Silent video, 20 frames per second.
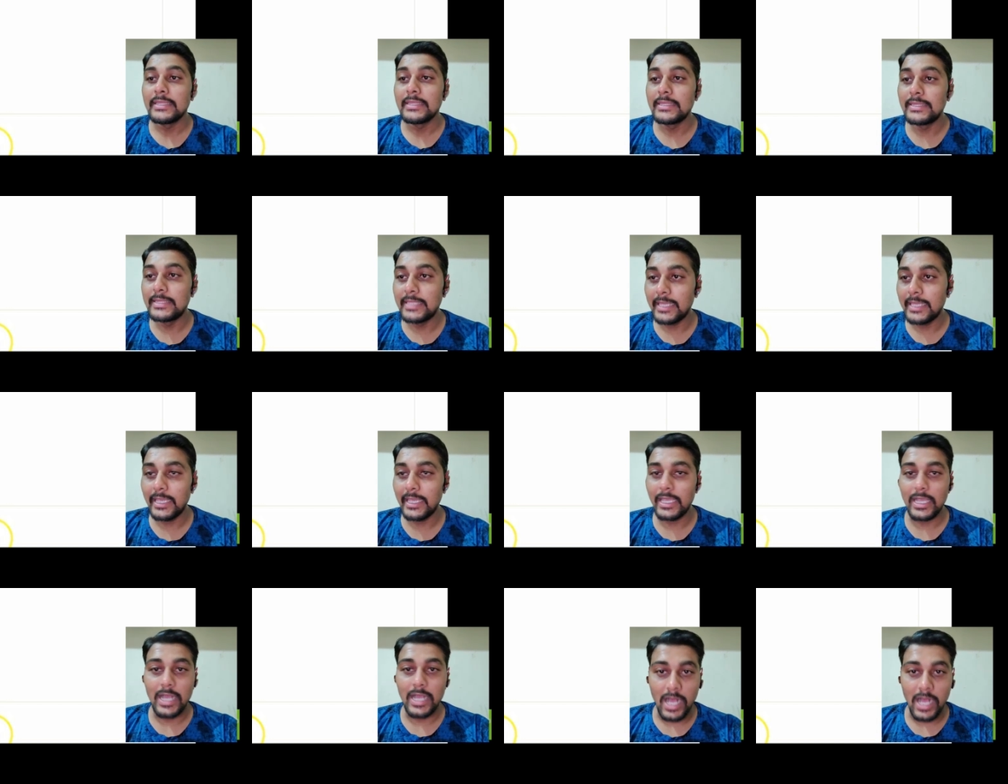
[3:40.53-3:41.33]
They
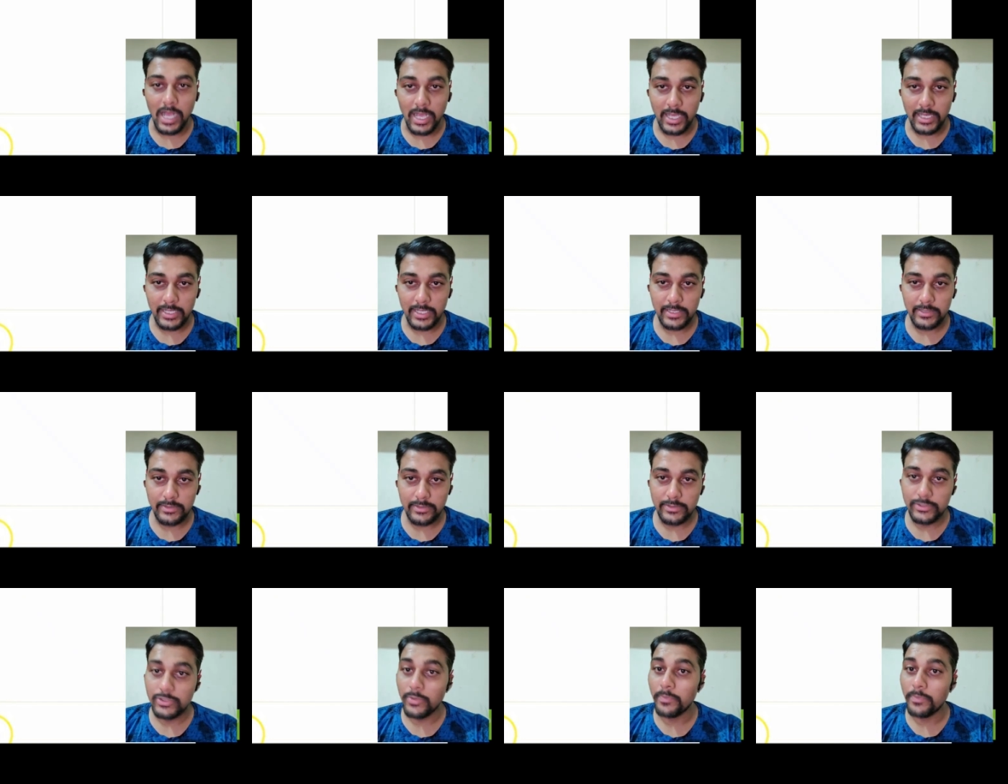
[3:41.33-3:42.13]
are,
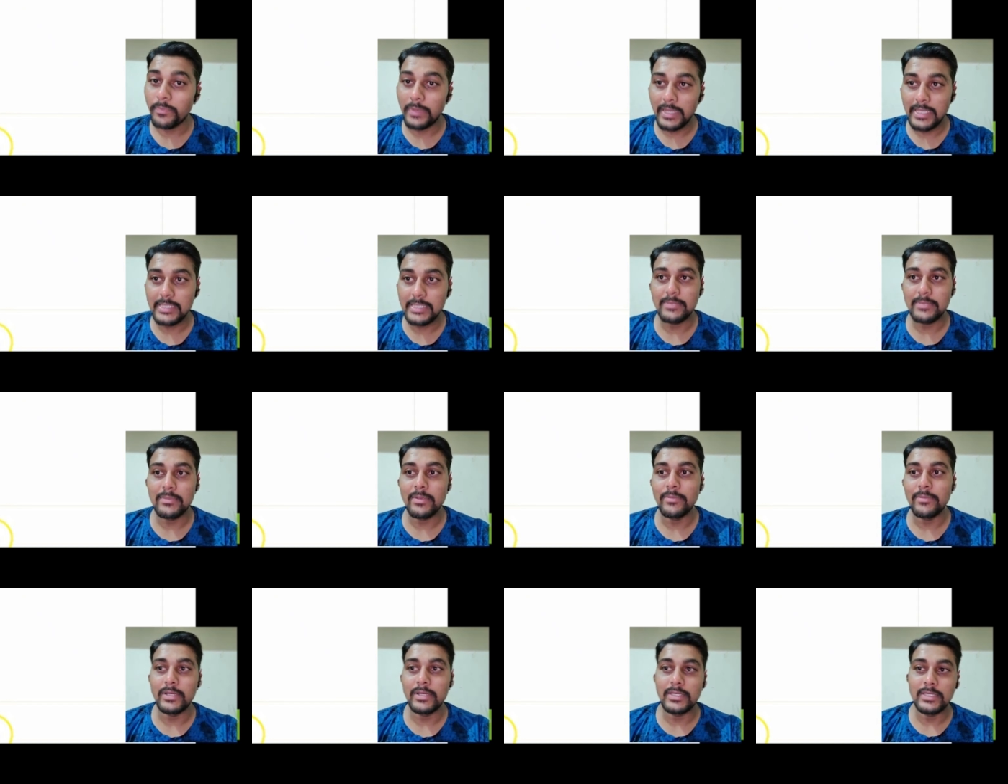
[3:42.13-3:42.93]
so please
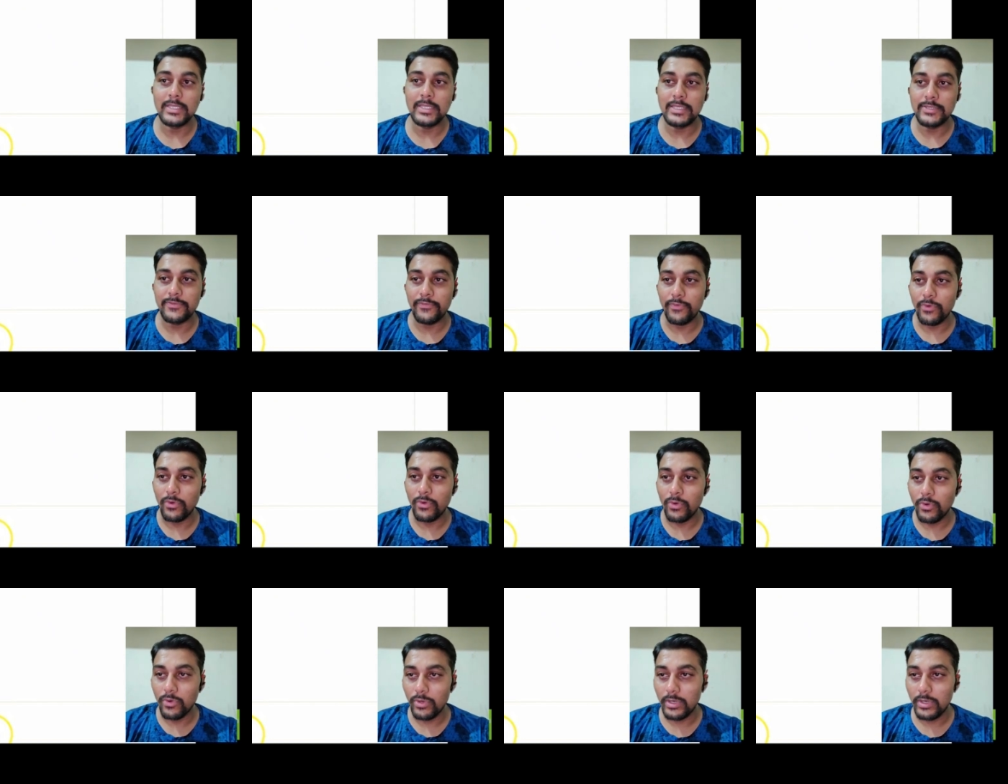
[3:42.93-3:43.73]
remember these
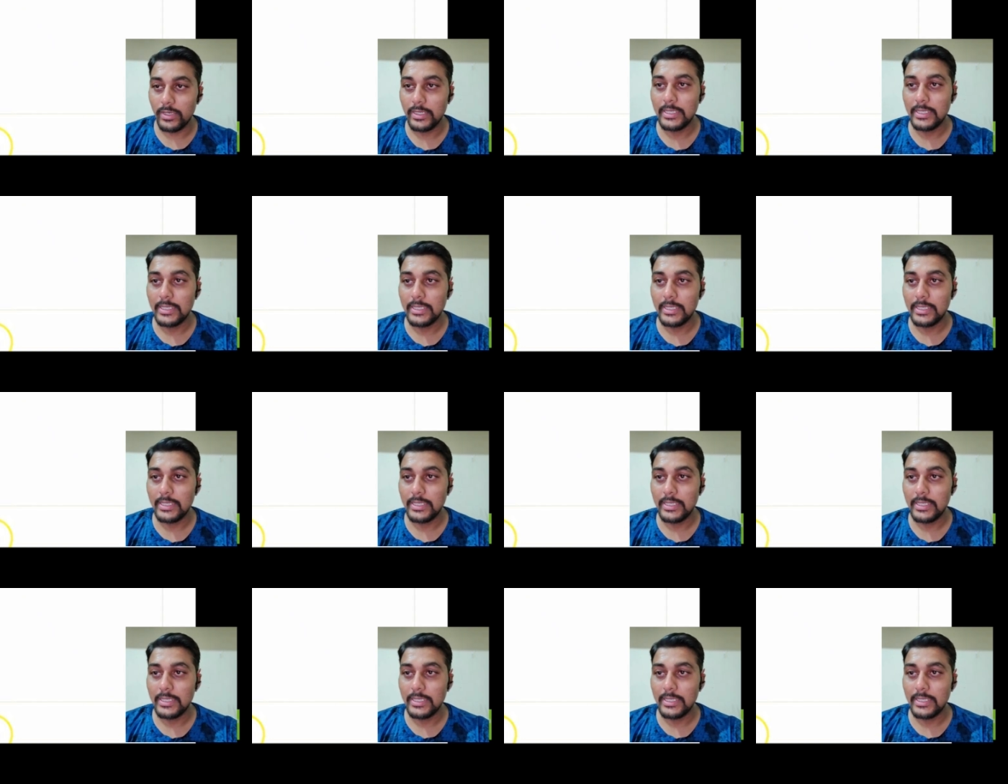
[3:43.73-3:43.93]
4